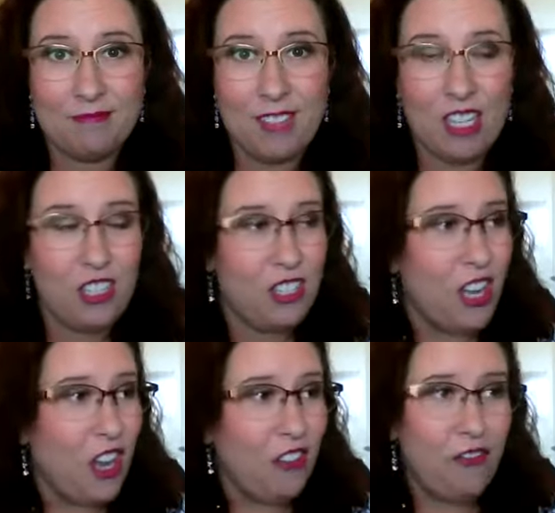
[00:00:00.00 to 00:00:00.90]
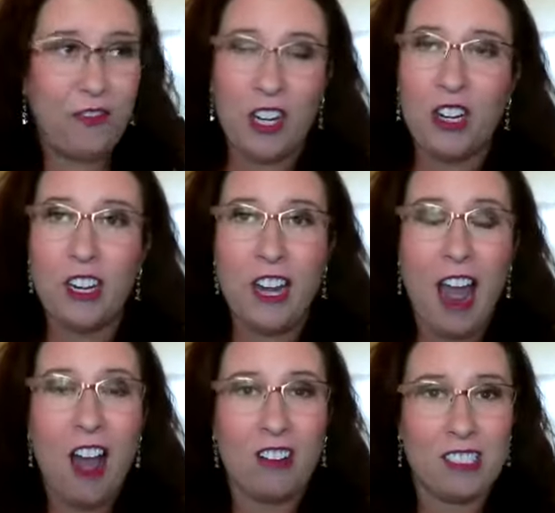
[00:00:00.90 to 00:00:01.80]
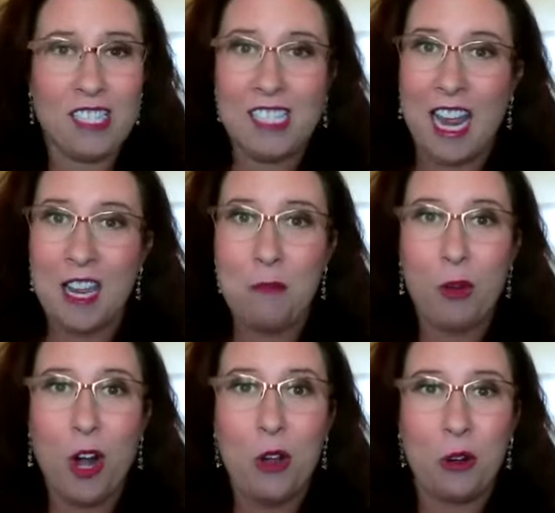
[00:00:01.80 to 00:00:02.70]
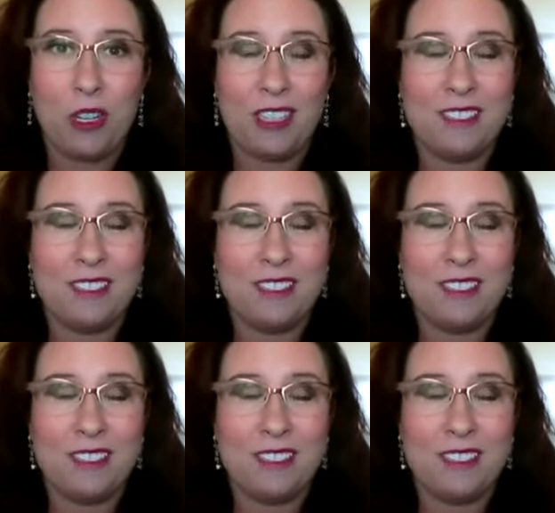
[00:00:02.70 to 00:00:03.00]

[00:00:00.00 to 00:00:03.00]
and just figuring it out and staying broke.